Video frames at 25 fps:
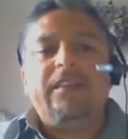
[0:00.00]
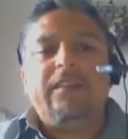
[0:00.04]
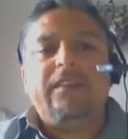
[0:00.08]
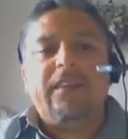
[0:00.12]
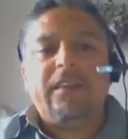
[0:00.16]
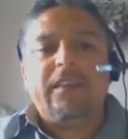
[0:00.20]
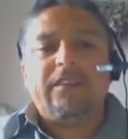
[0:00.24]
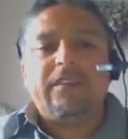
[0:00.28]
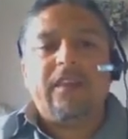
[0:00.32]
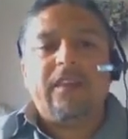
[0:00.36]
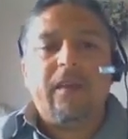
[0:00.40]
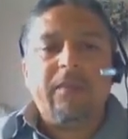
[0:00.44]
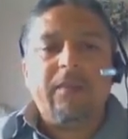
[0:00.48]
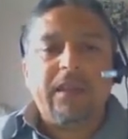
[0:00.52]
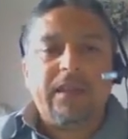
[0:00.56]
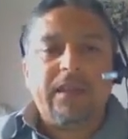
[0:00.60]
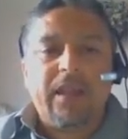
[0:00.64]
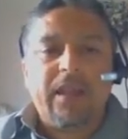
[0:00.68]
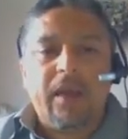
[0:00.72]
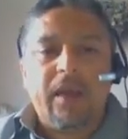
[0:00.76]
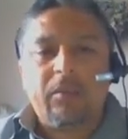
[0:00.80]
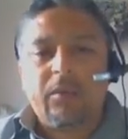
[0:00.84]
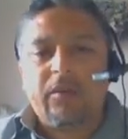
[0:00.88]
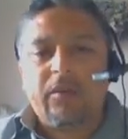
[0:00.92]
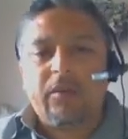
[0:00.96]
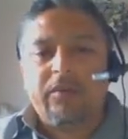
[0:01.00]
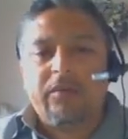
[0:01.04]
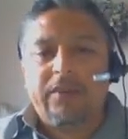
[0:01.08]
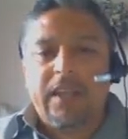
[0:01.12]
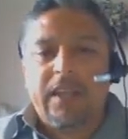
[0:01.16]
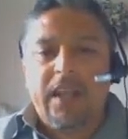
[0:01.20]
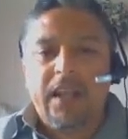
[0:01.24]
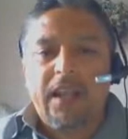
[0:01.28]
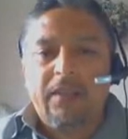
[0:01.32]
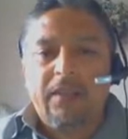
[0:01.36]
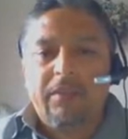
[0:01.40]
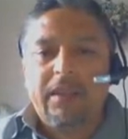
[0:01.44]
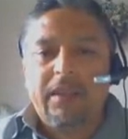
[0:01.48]
The atomic number of
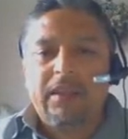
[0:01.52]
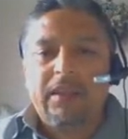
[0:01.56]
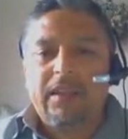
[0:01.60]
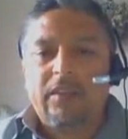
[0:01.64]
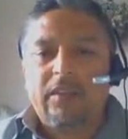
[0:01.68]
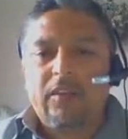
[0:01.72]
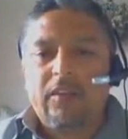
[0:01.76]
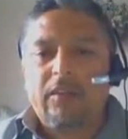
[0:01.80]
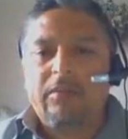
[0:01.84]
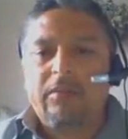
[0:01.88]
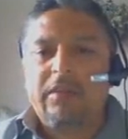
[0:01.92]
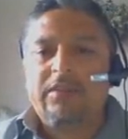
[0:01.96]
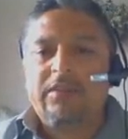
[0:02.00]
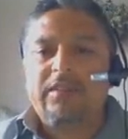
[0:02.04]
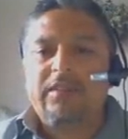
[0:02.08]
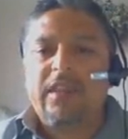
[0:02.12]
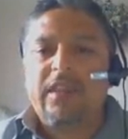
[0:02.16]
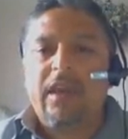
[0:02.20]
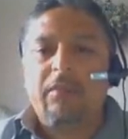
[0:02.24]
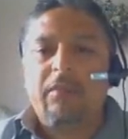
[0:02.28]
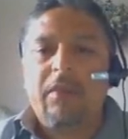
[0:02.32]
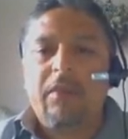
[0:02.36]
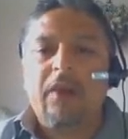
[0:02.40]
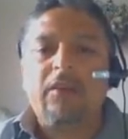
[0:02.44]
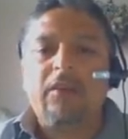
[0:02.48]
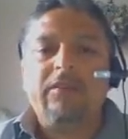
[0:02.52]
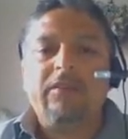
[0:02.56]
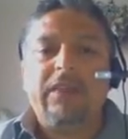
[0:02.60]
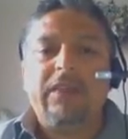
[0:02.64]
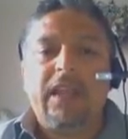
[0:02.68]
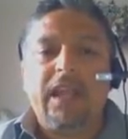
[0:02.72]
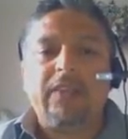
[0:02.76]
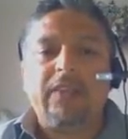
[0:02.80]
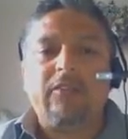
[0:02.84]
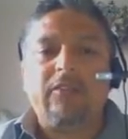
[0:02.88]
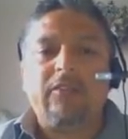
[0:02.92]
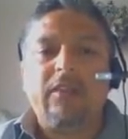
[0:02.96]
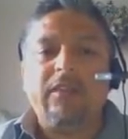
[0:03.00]
an element determines the amount of
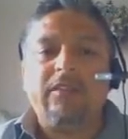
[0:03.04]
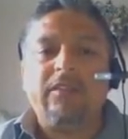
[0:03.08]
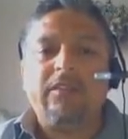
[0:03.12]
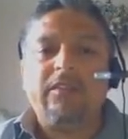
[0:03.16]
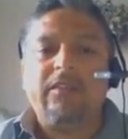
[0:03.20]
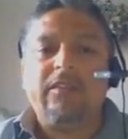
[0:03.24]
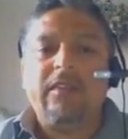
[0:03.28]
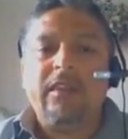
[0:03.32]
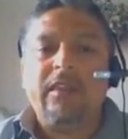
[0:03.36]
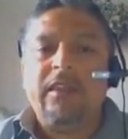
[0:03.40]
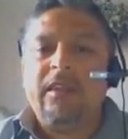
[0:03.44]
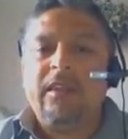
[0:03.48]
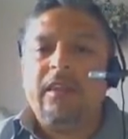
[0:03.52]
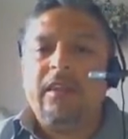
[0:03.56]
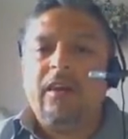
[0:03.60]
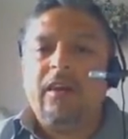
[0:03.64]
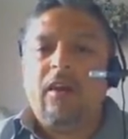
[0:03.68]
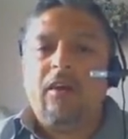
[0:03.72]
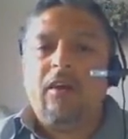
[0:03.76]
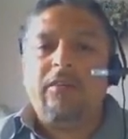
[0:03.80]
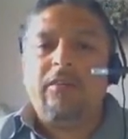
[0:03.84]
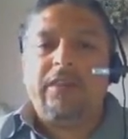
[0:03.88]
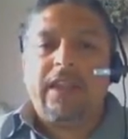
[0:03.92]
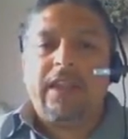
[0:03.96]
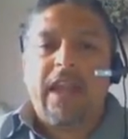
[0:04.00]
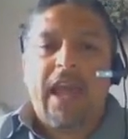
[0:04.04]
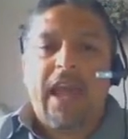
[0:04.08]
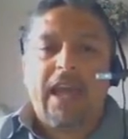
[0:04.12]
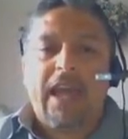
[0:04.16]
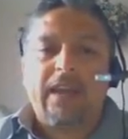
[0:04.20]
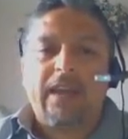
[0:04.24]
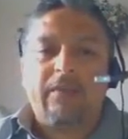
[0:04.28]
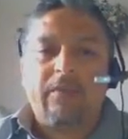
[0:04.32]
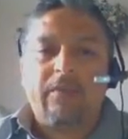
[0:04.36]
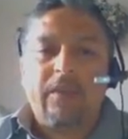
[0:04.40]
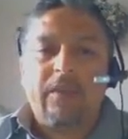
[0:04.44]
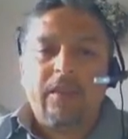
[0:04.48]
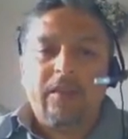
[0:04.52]
electrons of an
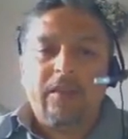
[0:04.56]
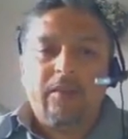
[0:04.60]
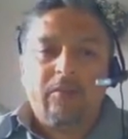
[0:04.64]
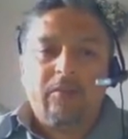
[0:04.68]
atom.